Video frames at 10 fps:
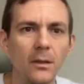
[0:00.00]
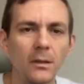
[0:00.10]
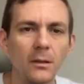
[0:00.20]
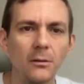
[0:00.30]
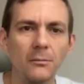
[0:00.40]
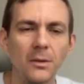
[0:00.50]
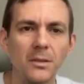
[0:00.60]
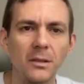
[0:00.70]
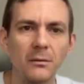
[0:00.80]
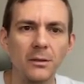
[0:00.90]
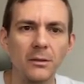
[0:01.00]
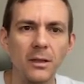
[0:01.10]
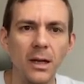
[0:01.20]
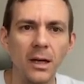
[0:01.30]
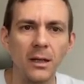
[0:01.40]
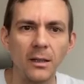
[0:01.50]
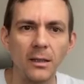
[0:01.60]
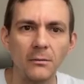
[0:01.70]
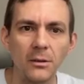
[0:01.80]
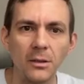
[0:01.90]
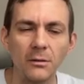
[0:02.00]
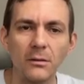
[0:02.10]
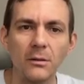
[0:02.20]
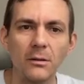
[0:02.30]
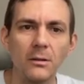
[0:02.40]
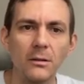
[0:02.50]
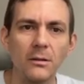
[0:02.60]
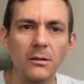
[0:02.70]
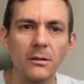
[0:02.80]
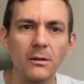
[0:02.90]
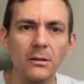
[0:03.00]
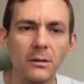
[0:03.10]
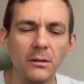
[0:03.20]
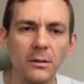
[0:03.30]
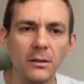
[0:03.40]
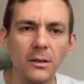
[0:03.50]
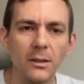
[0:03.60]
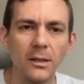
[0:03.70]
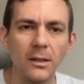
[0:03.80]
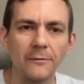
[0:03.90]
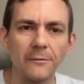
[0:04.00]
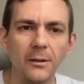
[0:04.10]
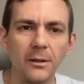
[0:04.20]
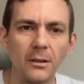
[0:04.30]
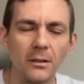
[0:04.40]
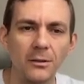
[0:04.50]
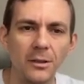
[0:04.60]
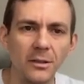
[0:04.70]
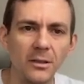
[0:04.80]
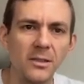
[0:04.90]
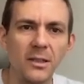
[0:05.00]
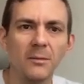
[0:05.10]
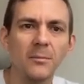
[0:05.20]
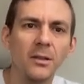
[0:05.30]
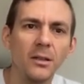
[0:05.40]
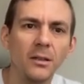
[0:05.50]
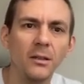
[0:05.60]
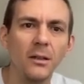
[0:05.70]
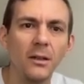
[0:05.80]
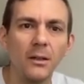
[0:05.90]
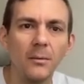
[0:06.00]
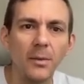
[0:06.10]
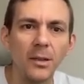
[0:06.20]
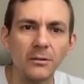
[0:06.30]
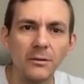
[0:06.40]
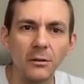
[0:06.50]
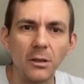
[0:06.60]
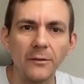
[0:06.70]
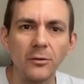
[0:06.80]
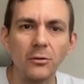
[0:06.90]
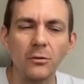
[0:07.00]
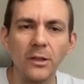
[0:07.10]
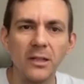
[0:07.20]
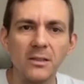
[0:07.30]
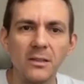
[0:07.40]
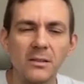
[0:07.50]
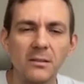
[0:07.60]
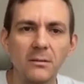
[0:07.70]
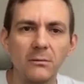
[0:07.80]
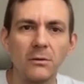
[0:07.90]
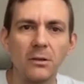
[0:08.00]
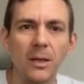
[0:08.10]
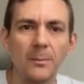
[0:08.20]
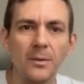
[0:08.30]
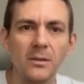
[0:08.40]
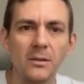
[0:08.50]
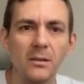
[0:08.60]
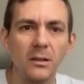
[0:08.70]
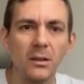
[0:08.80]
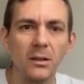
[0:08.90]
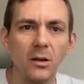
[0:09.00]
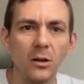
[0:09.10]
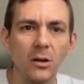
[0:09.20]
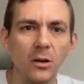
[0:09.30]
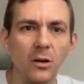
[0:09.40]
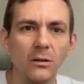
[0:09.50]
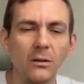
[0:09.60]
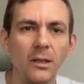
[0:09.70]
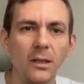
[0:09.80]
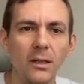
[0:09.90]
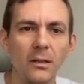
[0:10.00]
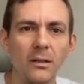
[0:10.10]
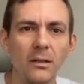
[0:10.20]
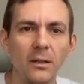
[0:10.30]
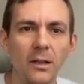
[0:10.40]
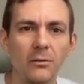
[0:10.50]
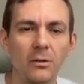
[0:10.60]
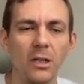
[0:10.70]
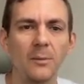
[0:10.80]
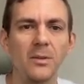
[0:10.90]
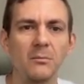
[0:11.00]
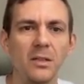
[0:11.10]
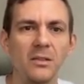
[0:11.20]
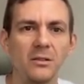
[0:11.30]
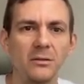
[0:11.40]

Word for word: No missing return. Ah, yeah, we don't have uh, the return statement here because we only have two cases, what happens on init and what happens on message